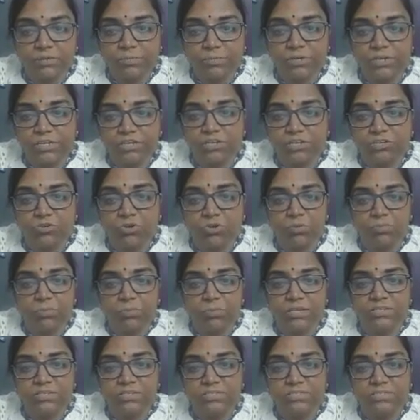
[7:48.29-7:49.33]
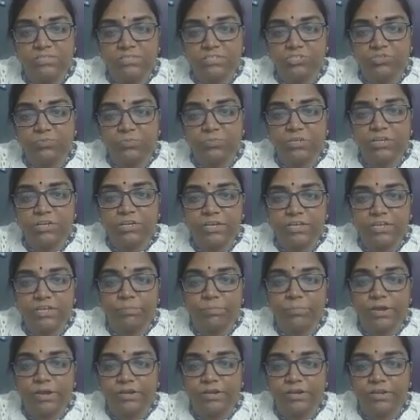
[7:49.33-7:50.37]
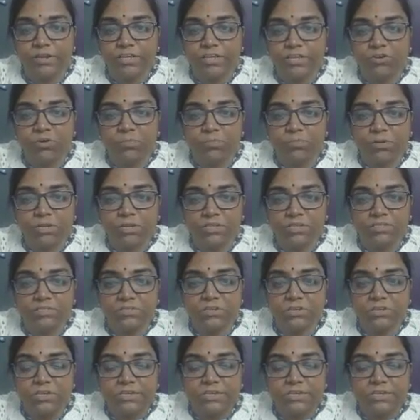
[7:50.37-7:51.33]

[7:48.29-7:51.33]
particular complex is said to be a diamagnetic complex.